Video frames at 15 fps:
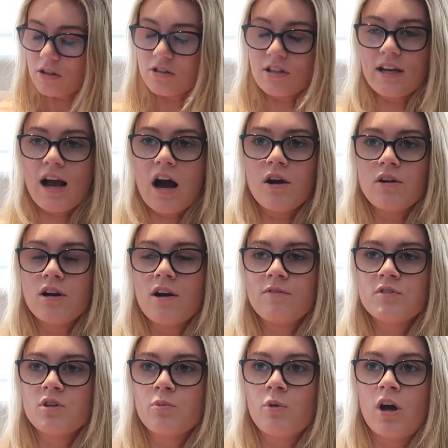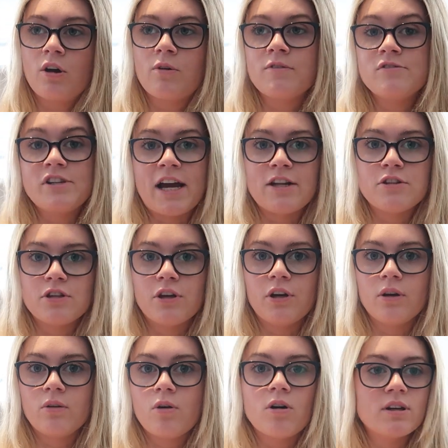So yeah, I'd love to work with Jet
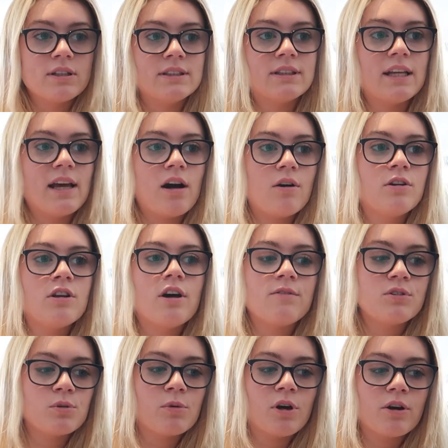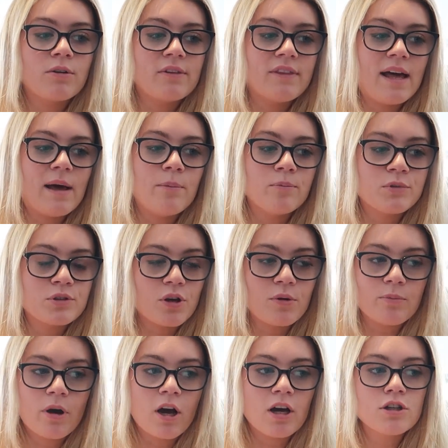too. Honestly, I would love to work with them so
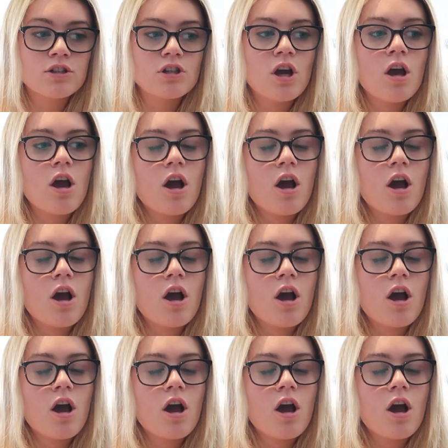much.